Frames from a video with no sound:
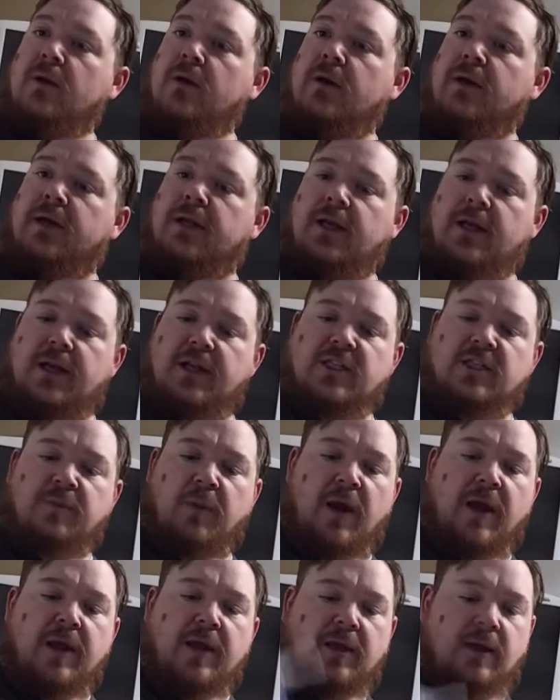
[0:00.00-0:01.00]
Again, I got a
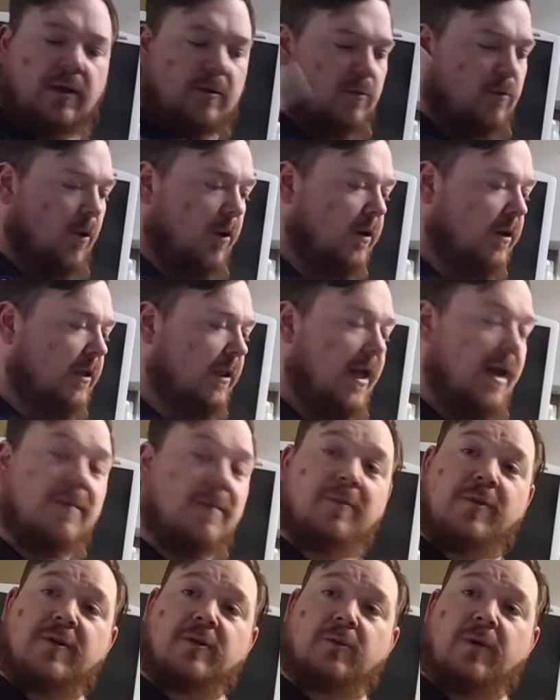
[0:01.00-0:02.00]
spike, roller clamp.
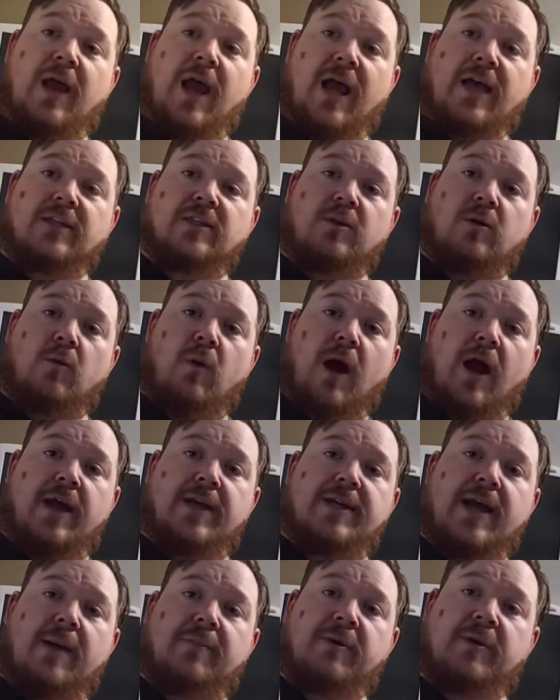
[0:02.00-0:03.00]
This one has no Y
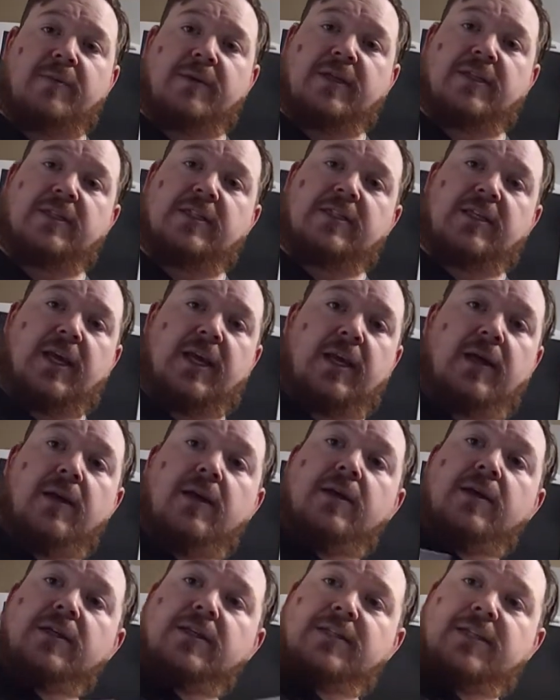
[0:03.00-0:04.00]
adapter because it's a
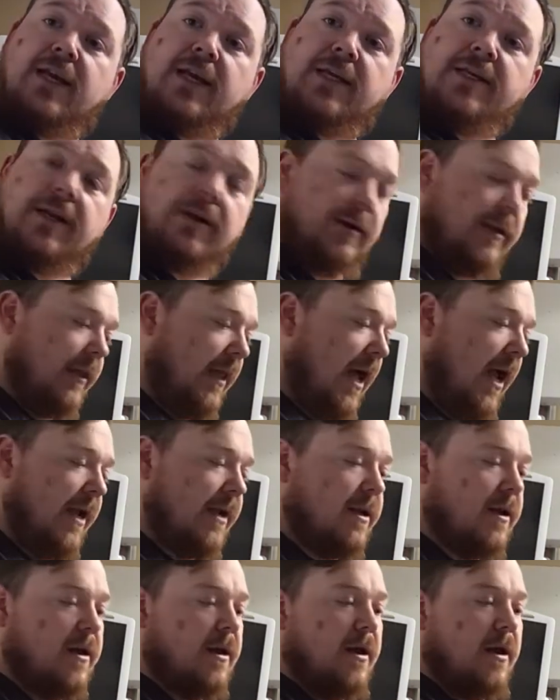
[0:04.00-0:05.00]
secondary
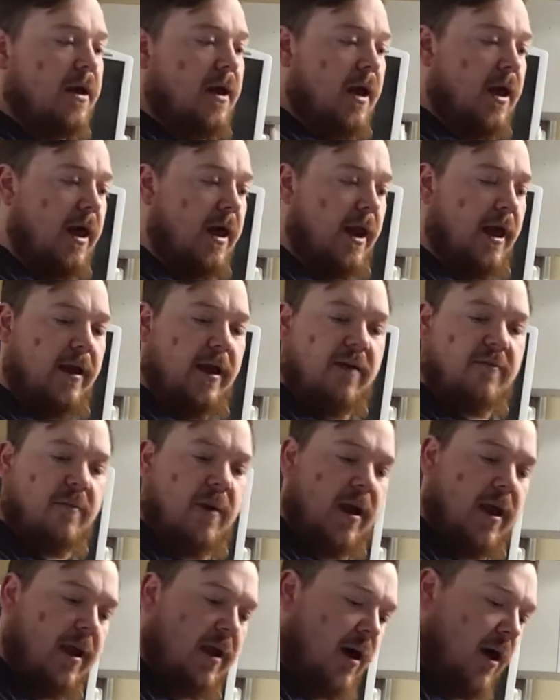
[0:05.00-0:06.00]
line. And I have my
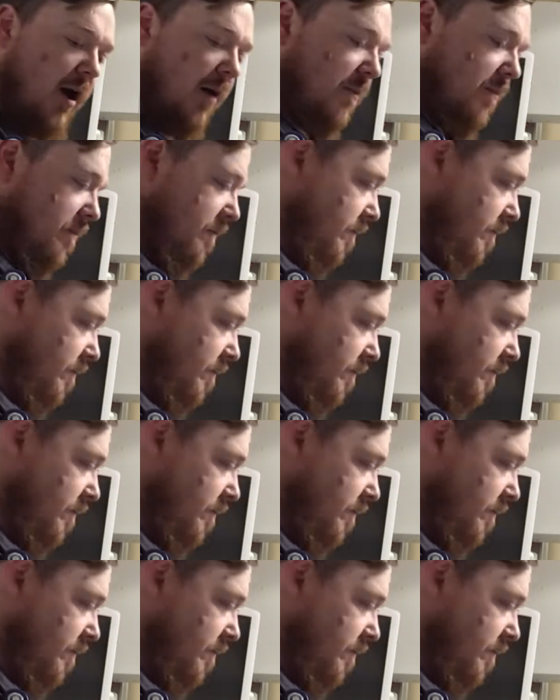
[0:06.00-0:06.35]
hub.